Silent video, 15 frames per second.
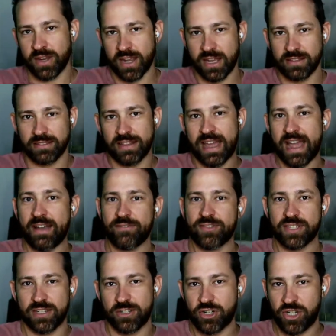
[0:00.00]
got laughs
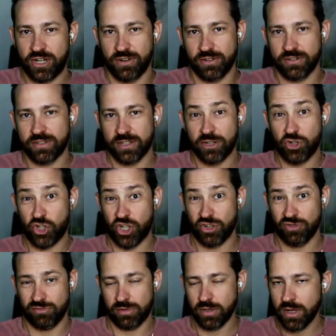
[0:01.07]
and cheers and
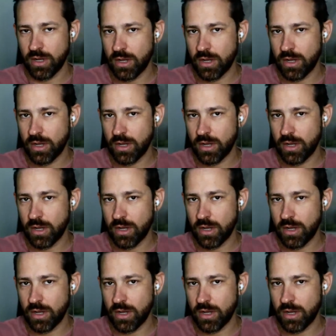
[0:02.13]
jeers.